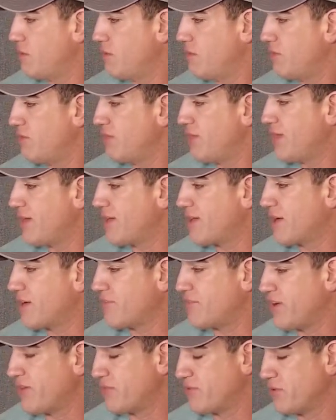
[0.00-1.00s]
the
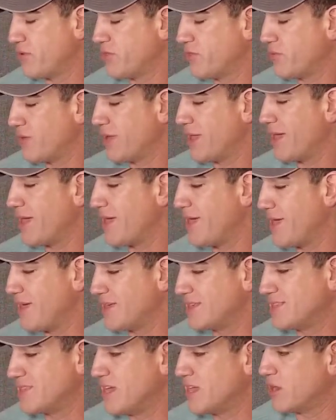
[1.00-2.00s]
Hickok 533A
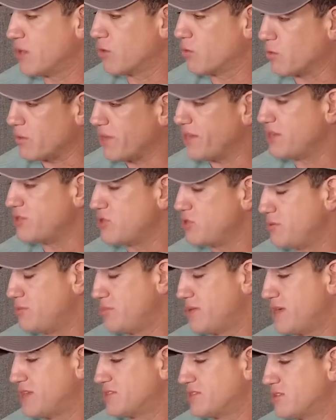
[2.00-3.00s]
is not a great tube
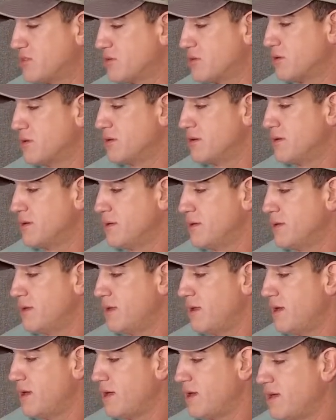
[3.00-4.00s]
tester.
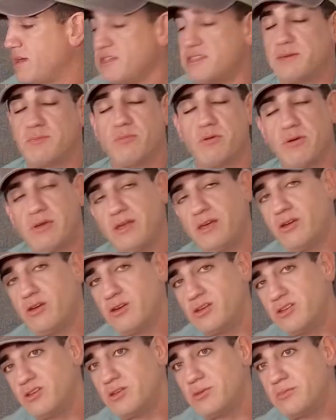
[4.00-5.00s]
It's a pretty
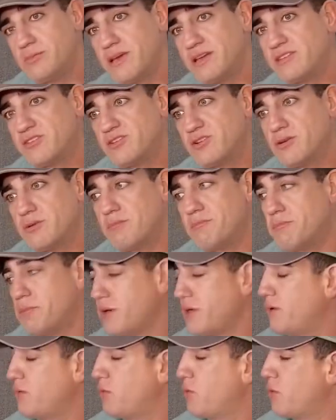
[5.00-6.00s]
good tube tester,
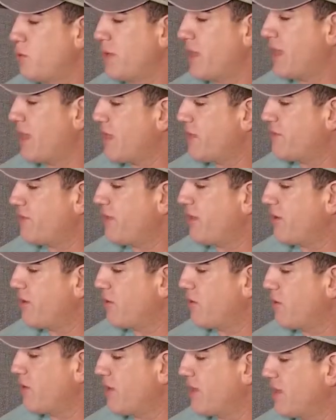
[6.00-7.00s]
but what we have
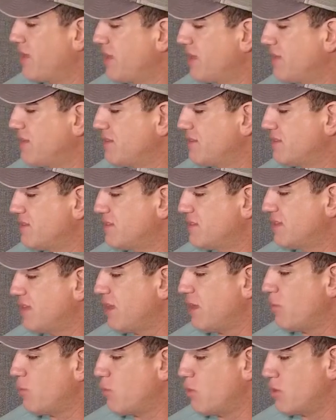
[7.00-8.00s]
here is
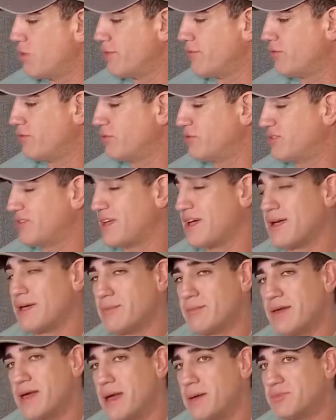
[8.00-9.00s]
a wonderful
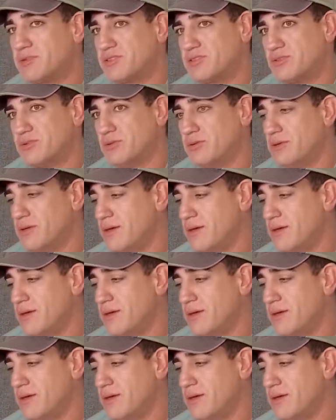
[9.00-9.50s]
time capsule,